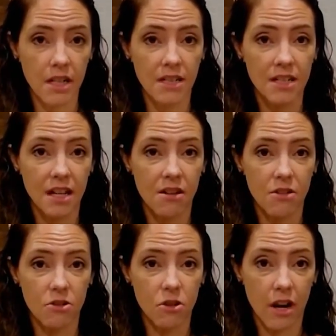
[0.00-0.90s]
instead of
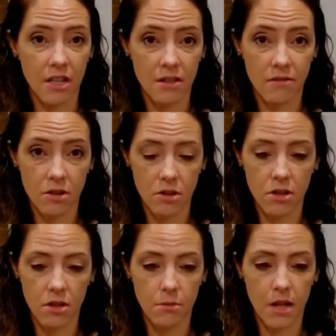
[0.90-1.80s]
their
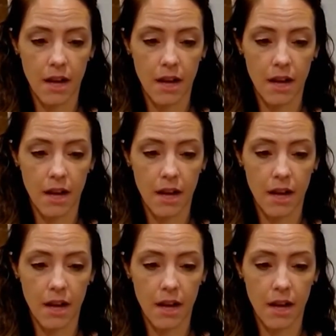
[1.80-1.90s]
transverse